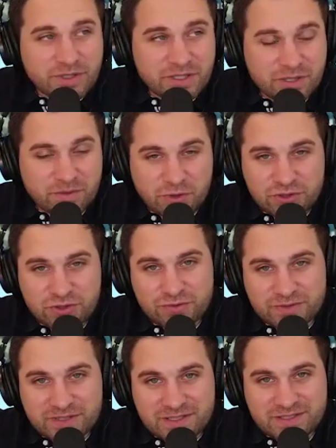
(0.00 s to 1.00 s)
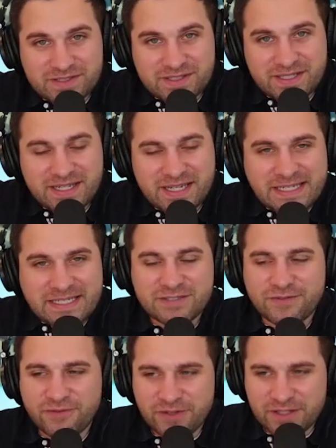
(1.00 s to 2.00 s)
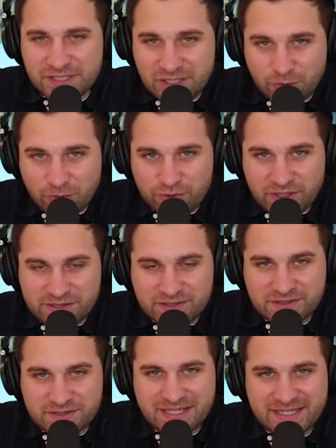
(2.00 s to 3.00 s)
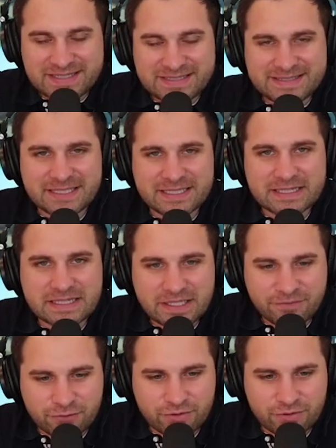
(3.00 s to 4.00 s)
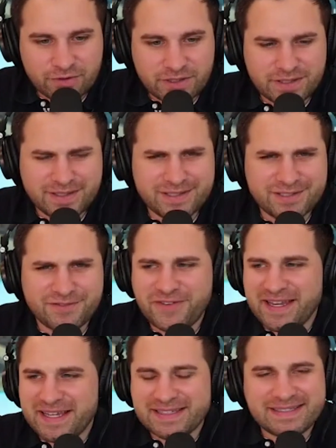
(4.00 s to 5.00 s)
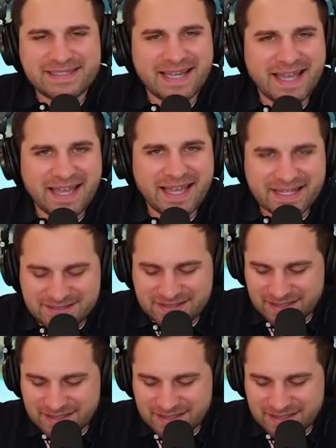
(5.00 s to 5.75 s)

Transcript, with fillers: commercial real estate and his video presence and his delivery is yes. fantastic.